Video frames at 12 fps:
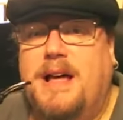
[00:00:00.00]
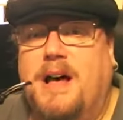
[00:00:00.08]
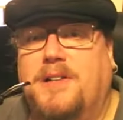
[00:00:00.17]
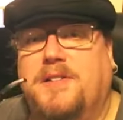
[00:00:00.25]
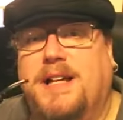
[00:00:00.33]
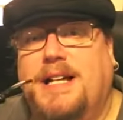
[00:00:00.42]

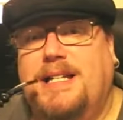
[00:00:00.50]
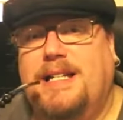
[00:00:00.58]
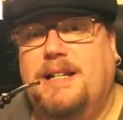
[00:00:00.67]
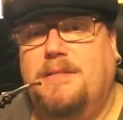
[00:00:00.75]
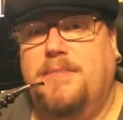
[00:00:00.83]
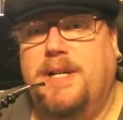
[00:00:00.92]
Also got a
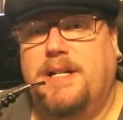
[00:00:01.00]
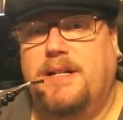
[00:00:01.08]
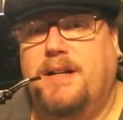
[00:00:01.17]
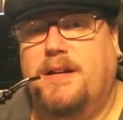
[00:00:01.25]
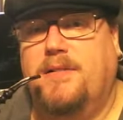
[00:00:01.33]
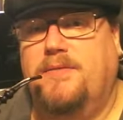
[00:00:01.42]
little bit
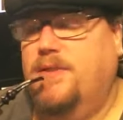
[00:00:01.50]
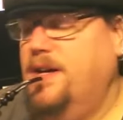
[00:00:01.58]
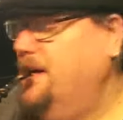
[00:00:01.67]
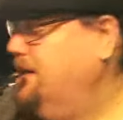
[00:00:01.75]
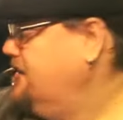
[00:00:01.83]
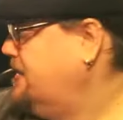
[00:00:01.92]

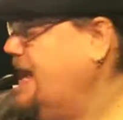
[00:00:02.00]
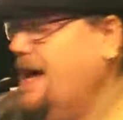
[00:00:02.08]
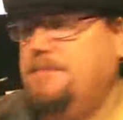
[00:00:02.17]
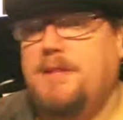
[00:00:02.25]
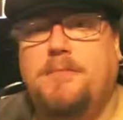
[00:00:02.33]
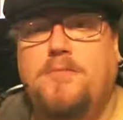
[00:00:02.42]
of
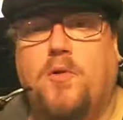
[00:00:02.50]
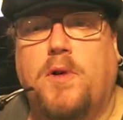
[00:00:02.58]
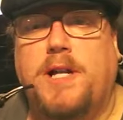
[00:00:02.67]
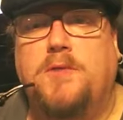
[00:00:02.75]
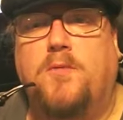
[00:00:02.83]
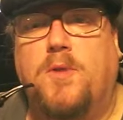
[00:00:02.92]
Captain
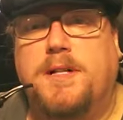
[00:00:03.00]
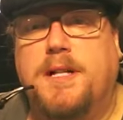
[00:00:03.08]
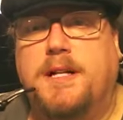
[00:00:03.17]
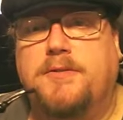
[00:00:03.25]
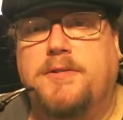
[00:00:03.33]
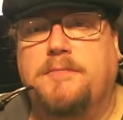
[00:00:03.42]
Morgan
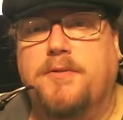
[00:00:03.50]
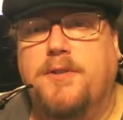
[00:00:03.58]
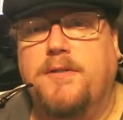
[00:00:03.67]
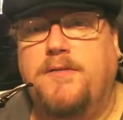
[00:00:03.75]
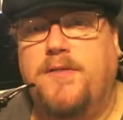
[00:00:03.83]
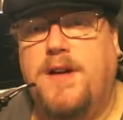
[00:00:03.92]
100
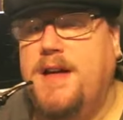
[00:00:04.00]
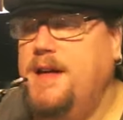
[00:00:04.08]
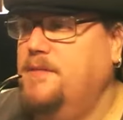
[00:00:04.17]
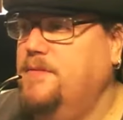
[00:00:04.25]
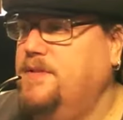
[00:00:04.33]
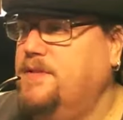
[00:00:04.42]
proof
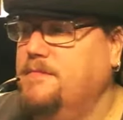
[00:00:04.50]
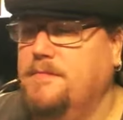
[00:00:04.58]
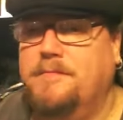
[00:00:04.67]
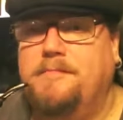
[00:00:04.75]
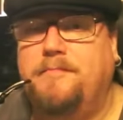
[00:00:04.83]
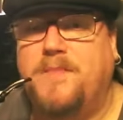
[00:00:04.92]
with
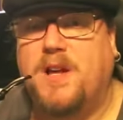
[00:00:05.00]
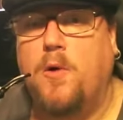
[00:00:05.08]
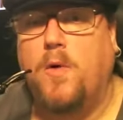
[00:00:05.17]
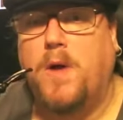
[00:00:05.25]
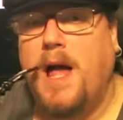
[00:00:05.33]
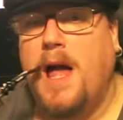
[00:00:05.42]
some
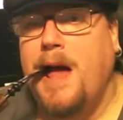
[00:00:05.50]
Coke.